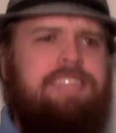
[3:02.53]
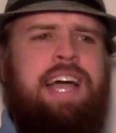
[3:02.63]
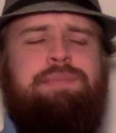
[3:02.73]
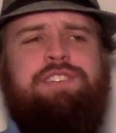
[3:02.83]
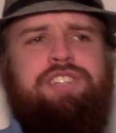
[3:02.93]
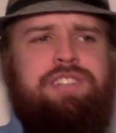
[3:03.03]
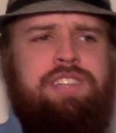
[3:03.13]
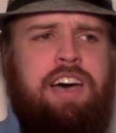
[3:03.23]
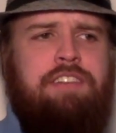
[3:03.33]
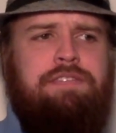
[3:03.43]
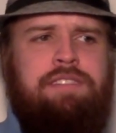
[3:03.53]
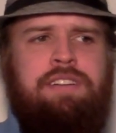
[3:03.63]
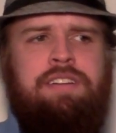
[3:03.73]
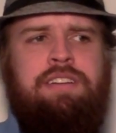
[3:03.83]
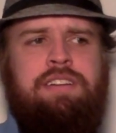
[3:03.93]
Times are tough.
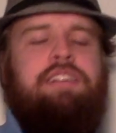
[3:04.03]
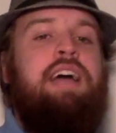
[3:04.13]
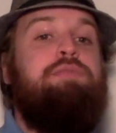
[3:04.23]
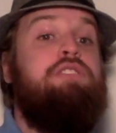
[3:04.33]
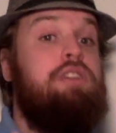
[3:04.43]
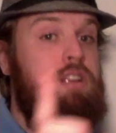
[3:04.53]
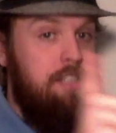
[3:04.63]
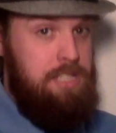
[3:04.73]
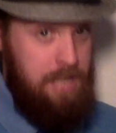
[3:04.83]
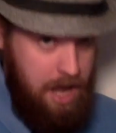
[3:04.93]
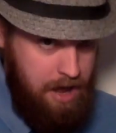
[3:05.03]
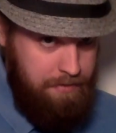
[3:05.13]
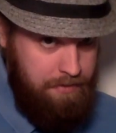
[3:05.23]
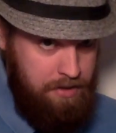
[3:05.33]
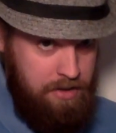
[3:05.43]
Times are tough.
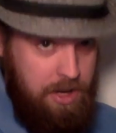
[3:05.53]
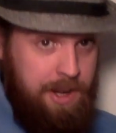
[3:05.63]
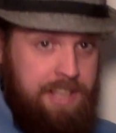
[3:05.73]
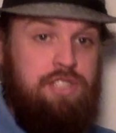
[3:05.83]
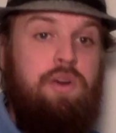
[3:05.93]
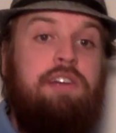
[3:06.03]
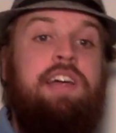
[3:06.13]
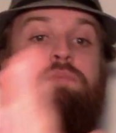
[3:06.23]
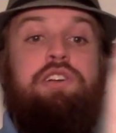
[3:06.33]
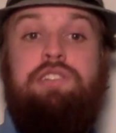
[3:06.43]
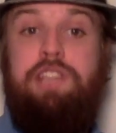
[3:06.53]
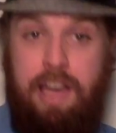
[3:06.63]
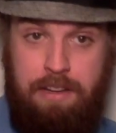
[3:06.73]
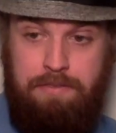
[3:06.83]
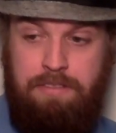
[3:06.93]
No need to swear. Times are tough.